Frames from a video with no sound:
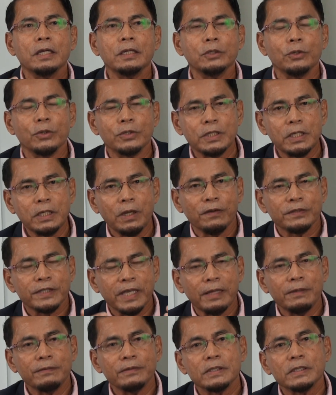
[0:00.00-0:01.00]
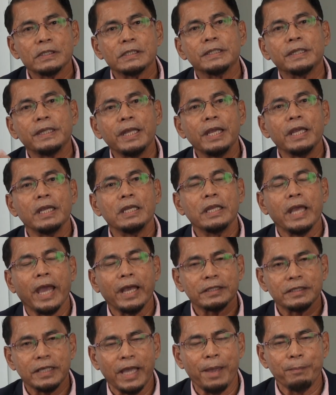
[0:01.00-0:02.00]
you see yourself sitting in the
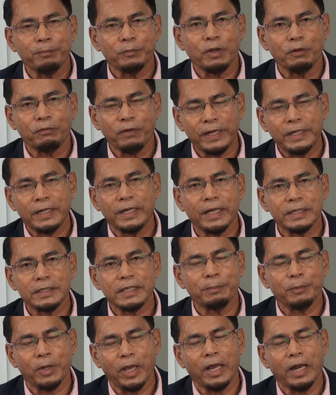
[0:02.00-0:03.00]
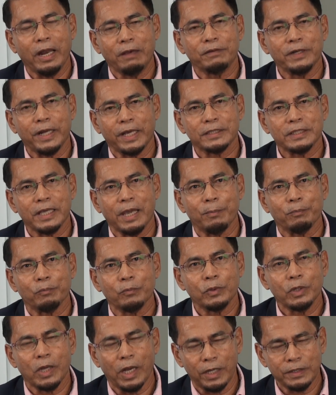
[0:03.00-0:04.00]
exam, the final exam, A-level exam,
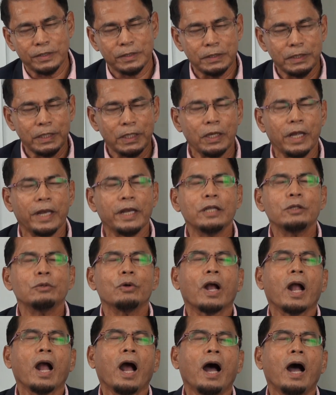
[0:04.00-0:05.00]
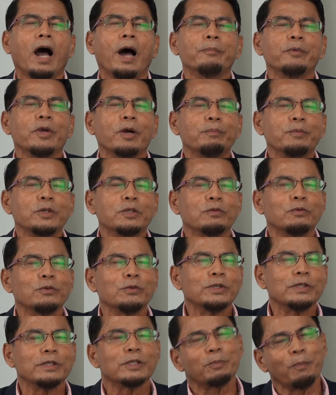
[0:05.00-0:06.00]
sitting, and then you're calm, you're peaceful,
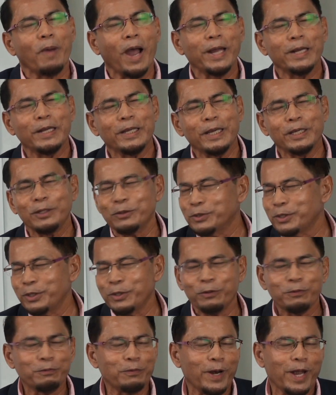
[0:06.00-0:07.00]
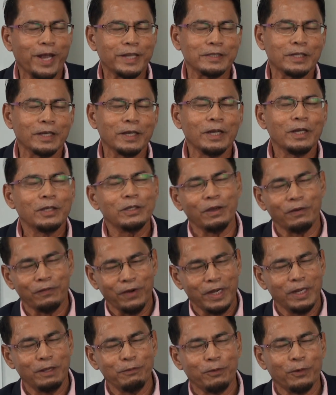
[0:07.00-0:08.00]
smiling. You see your friends, you're
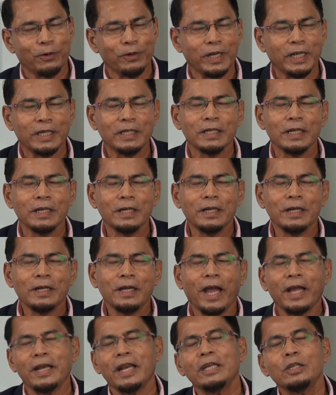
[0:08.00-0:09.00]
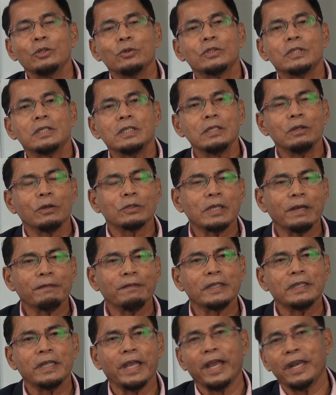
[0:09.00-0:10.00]
ready for it, and then you see yourself
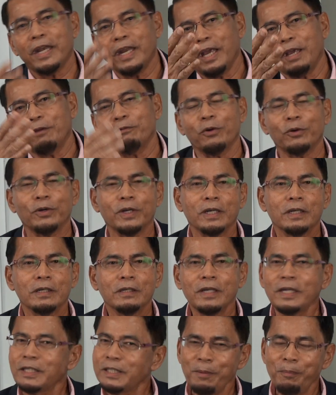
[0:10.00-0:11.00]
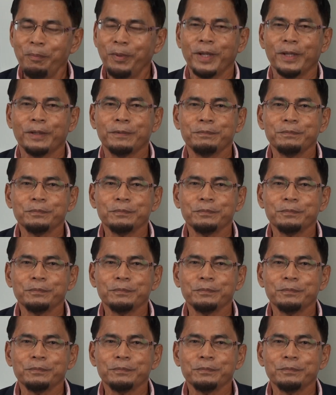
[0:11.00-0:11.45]
getting an A for it. That's simple,